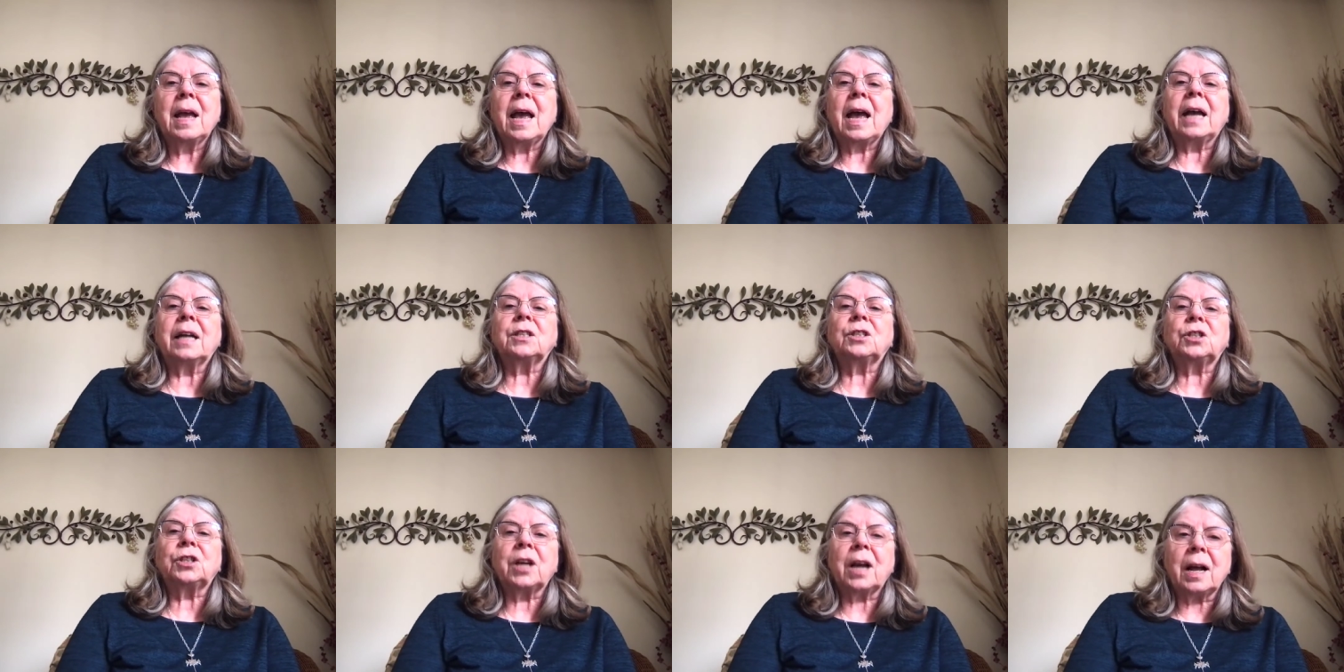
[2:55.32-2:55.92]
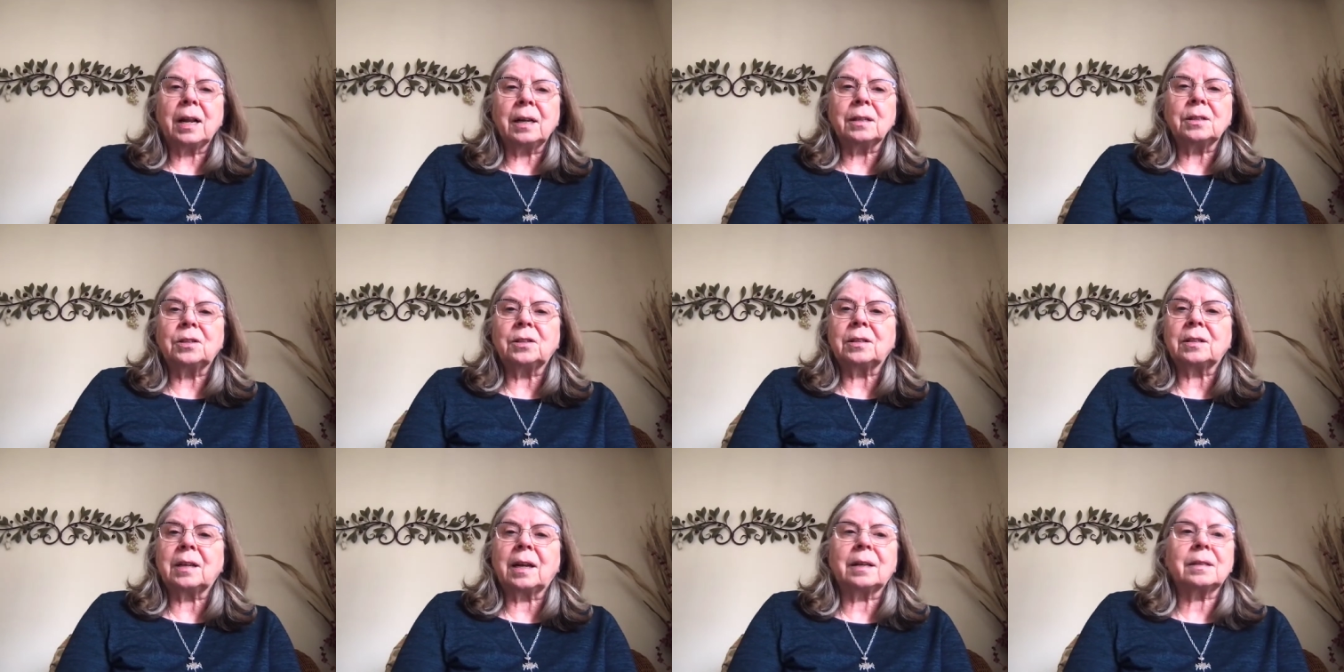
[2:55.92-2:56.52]
and
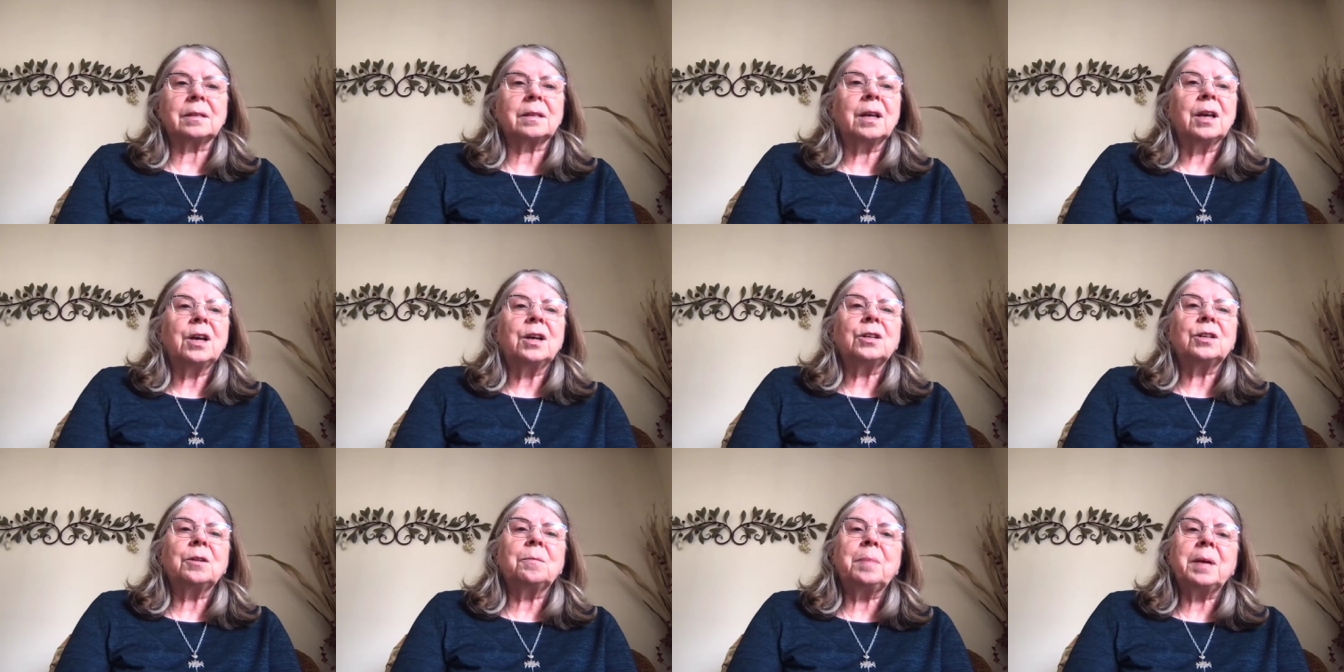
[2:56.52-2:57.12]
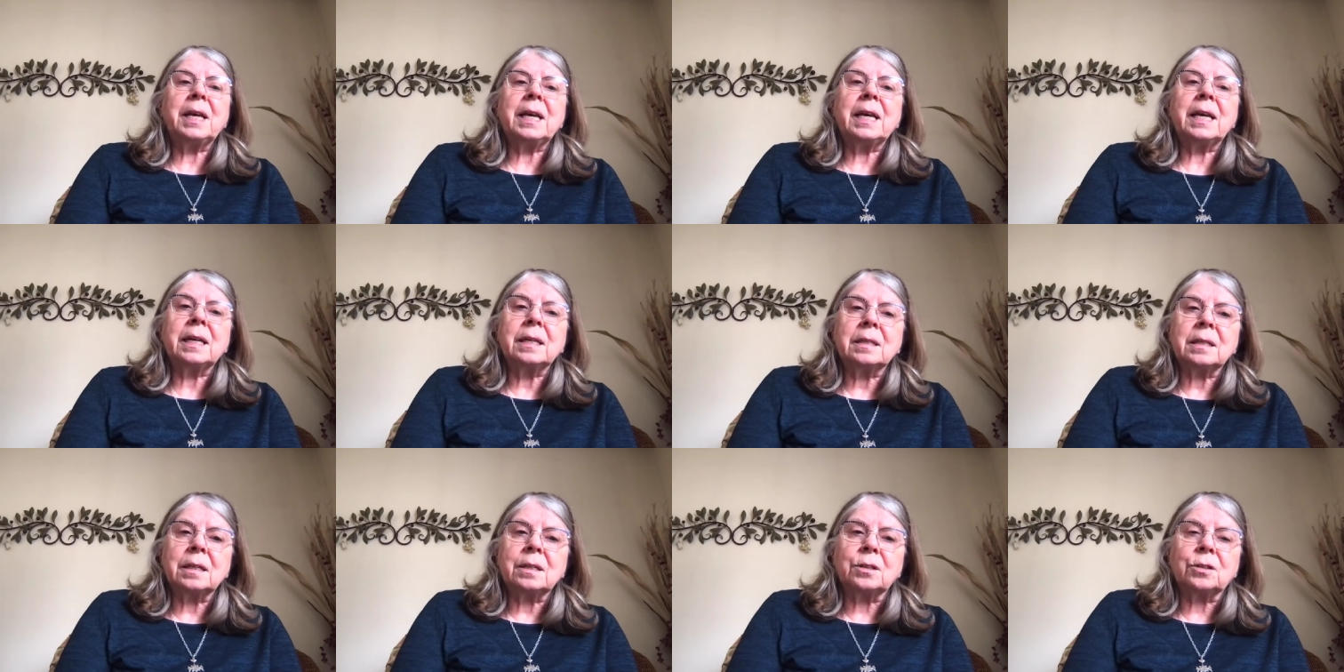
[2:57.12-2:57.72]
challenges us to be
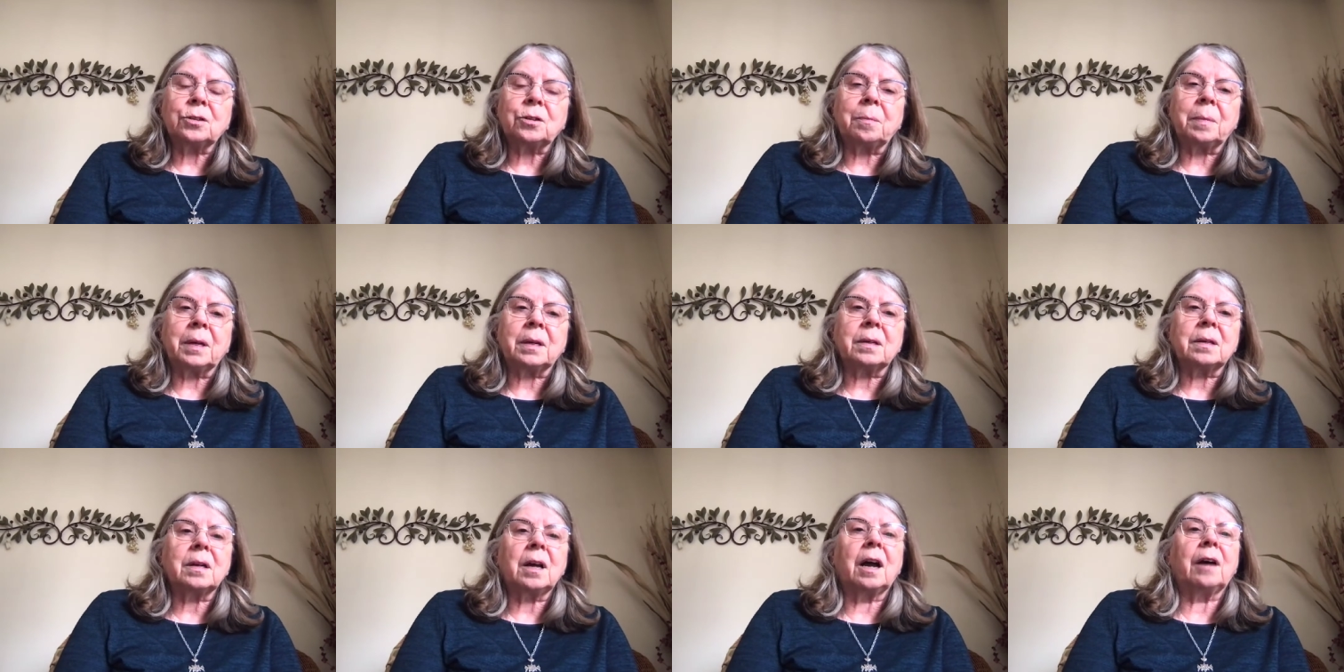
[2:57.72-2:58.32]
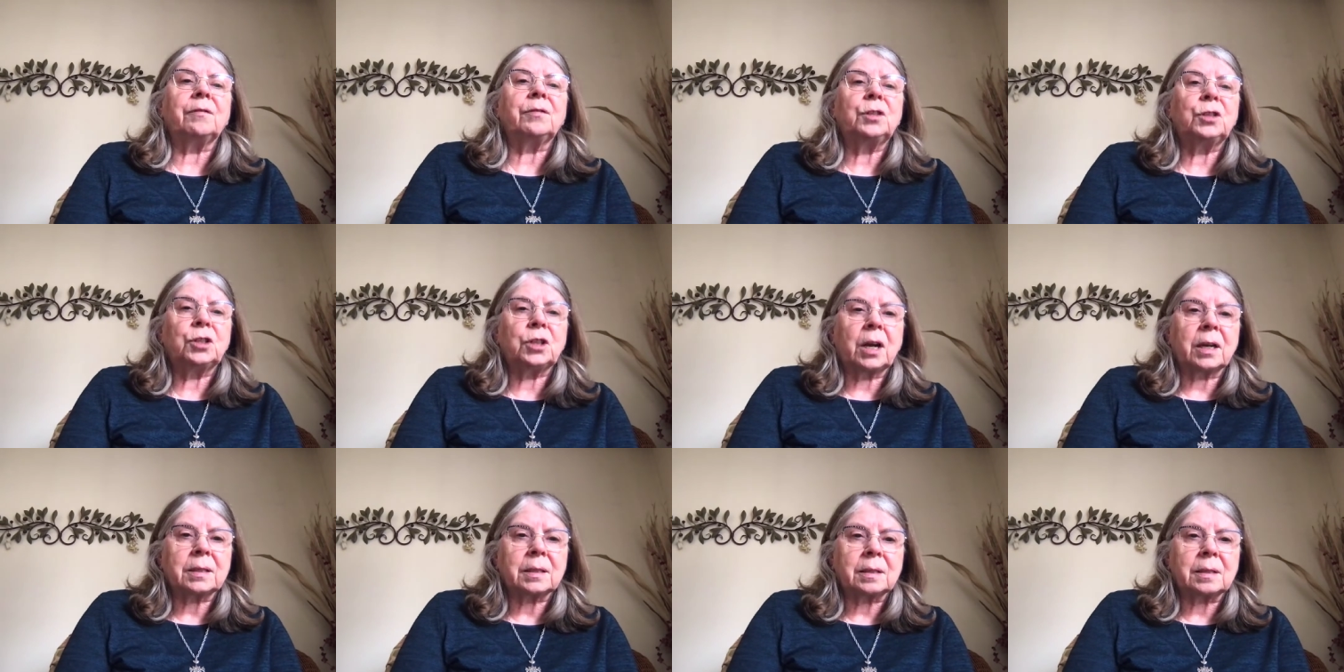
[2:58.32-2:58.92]
His instrument of
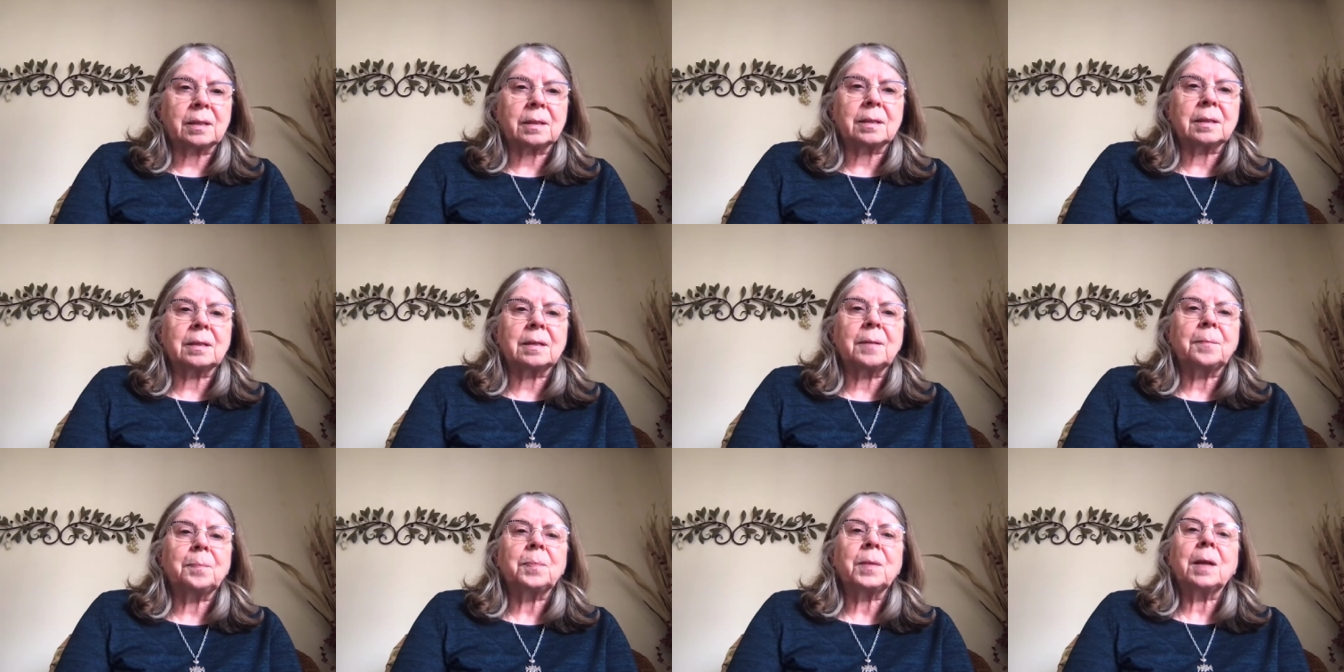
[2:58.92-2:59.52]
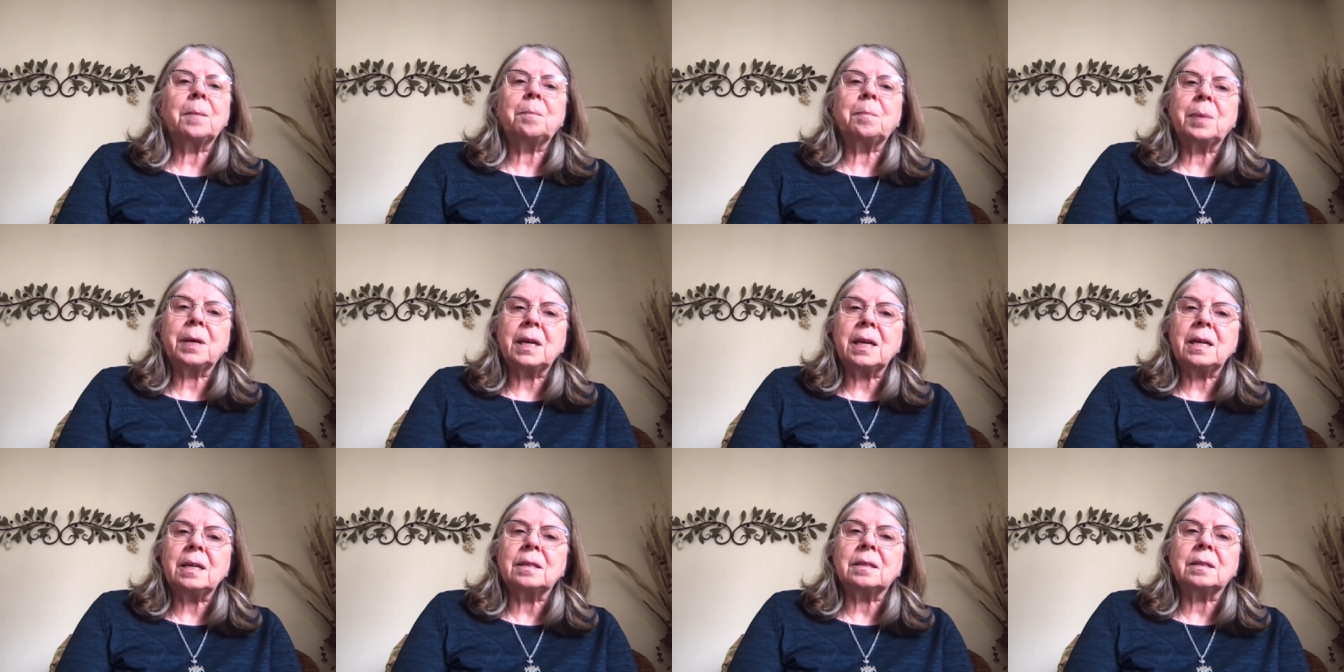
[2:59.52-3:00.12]
justice,
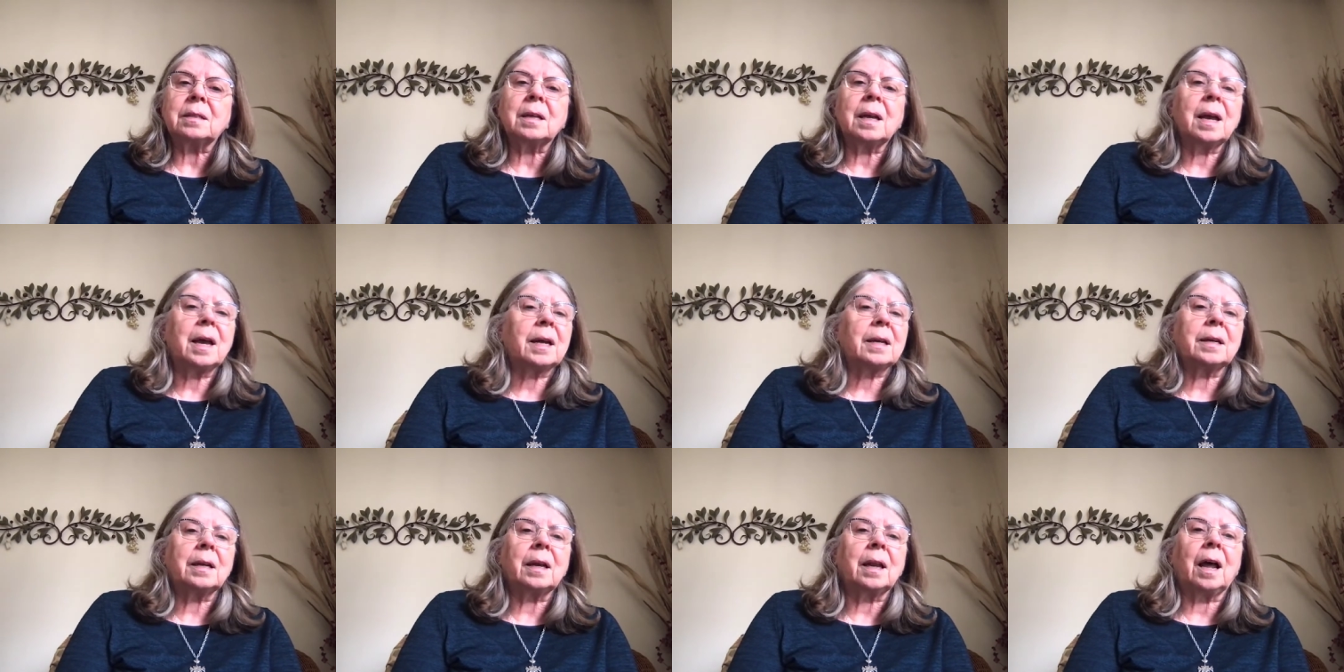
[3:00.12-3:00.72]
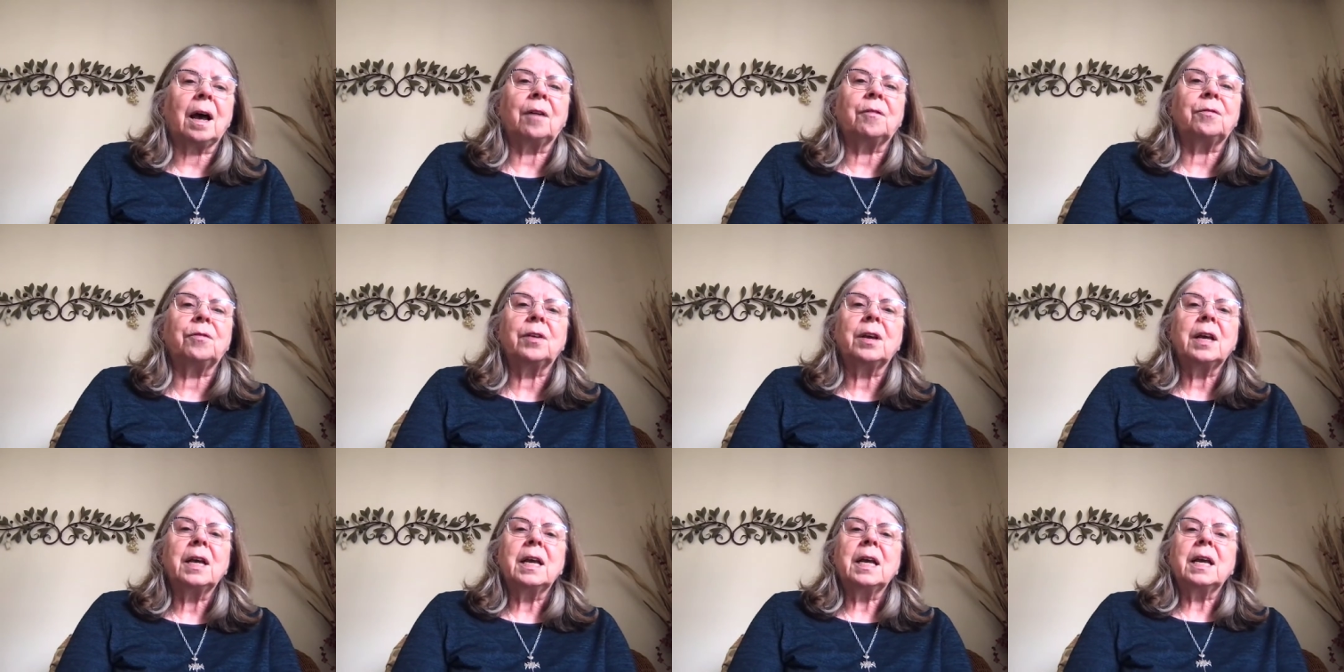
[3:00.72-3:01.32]
peace, and love
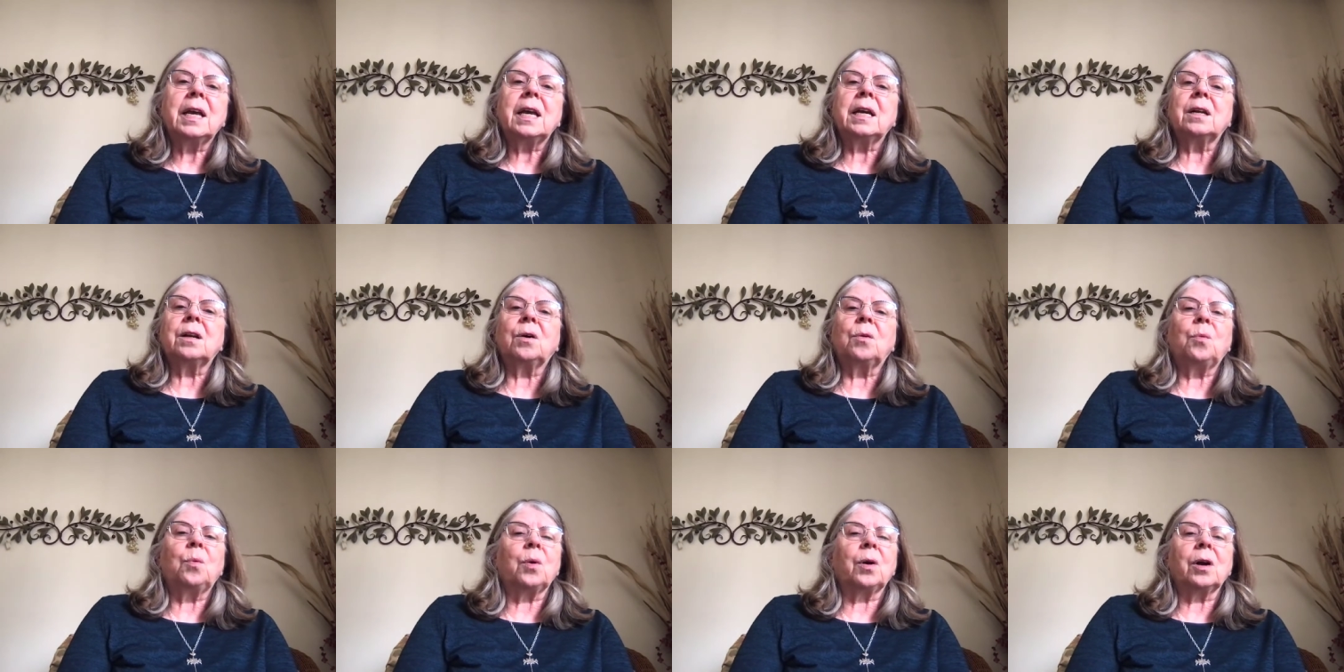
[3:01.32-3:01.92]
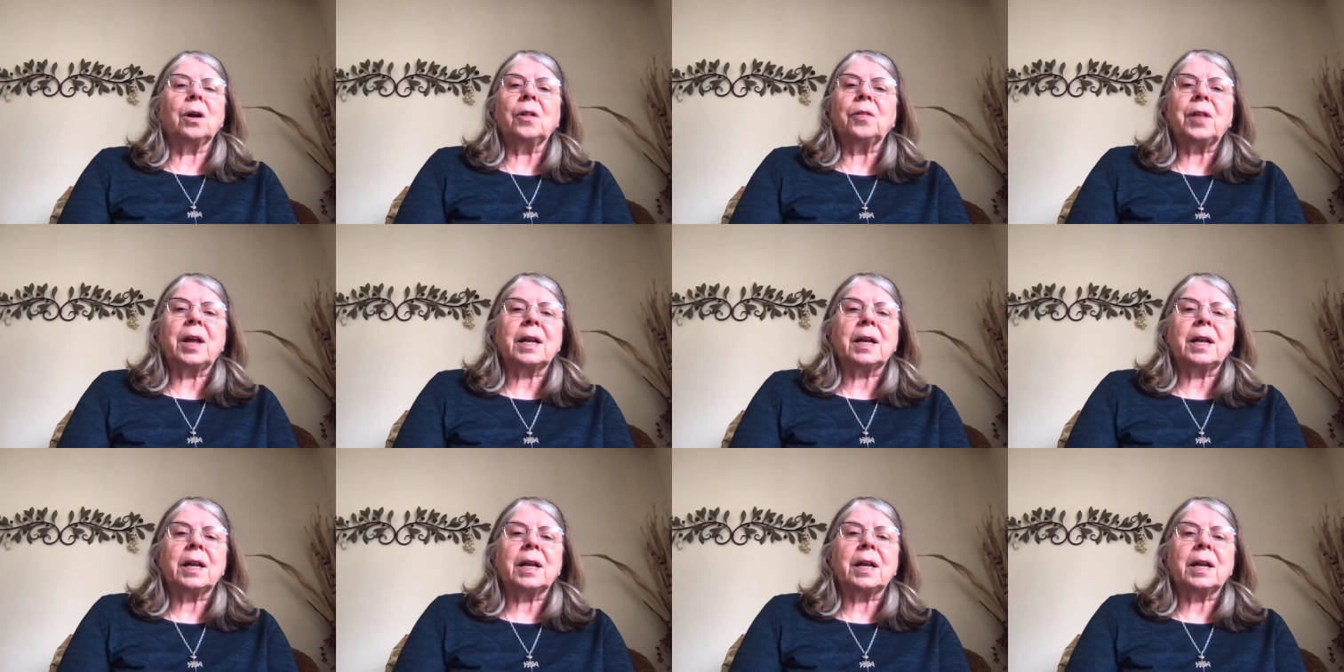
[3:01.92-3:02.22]
in a world